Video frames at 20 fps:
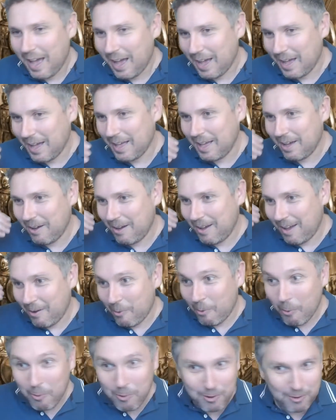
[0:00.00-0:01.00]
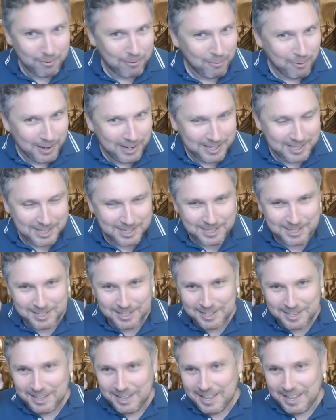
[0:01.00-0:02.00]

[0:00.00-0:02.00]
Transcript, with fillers: Uh, all of which